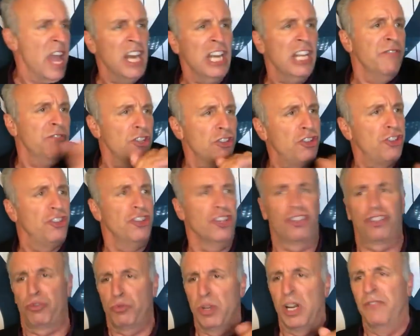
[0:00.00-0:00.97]
of your
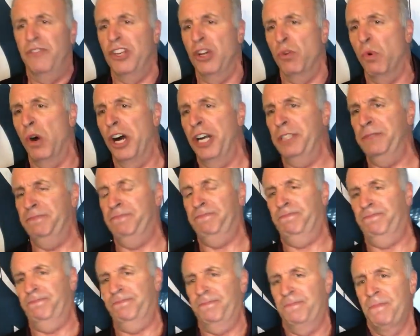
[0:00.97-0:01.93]
shits, whatever you want.
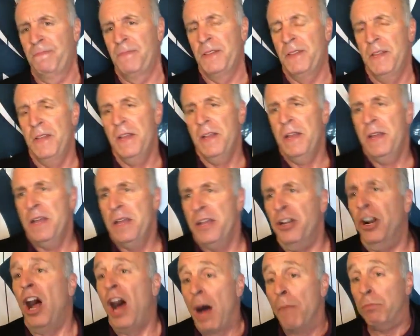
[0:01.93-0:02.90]

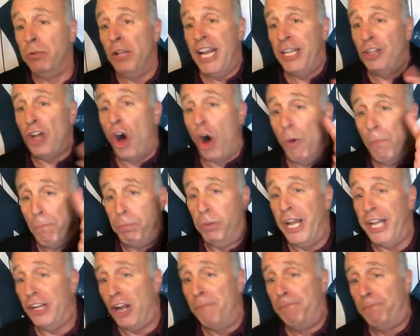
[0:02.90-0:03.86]
You know, I'm glad the home
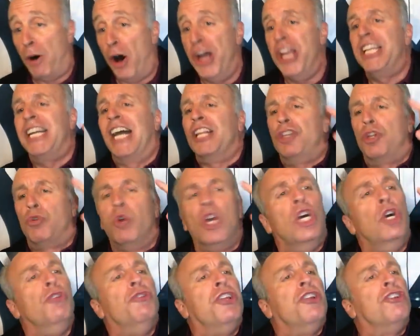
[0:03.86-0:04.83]
plate umpire got
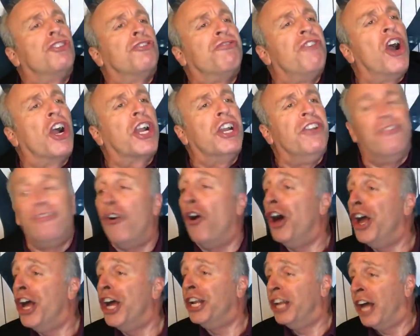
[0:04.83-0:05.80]
drilled in his fucking
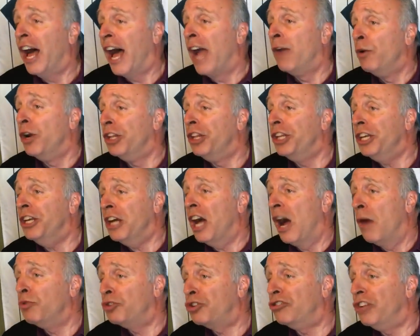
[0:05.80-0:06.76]
forehead. I
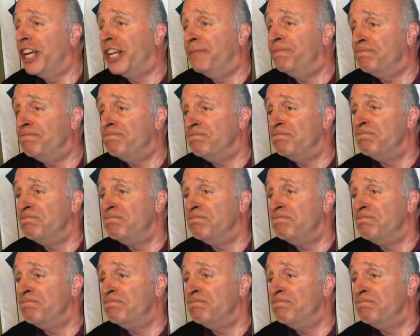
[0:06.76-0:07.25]
was glad.